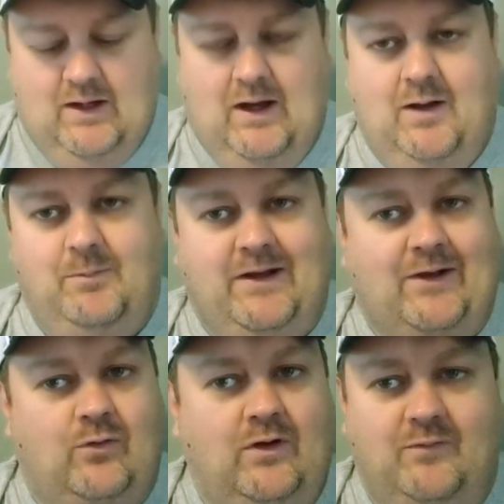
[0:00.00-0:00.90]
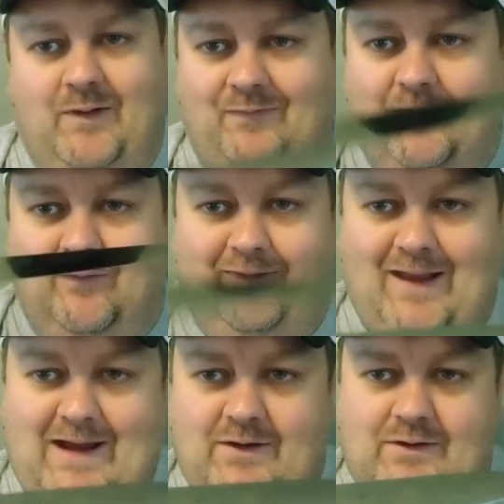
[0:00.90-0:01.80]
and that's what I love about. They're
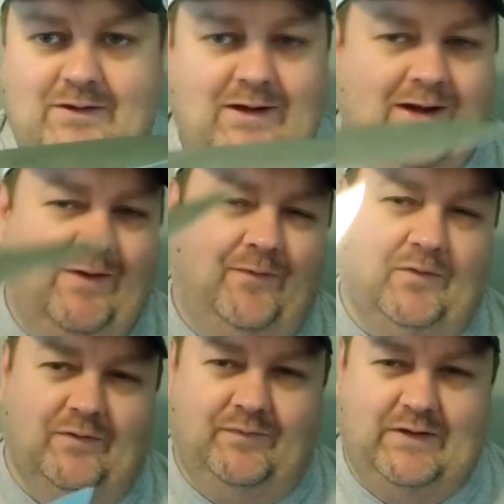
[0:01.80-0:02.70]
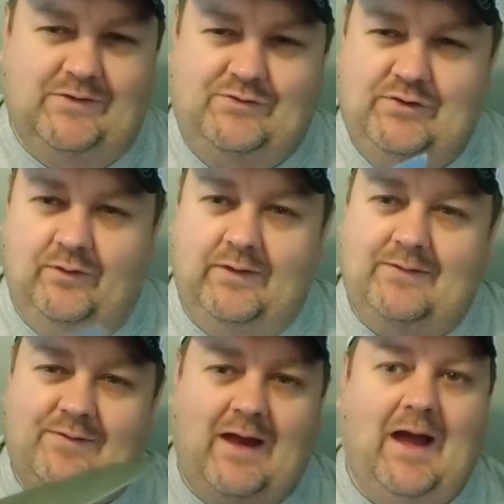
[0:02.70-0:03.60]
lighter. The agility
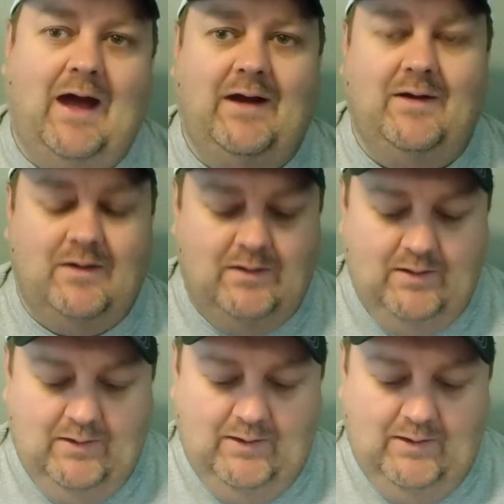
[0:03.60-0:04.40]
is higher.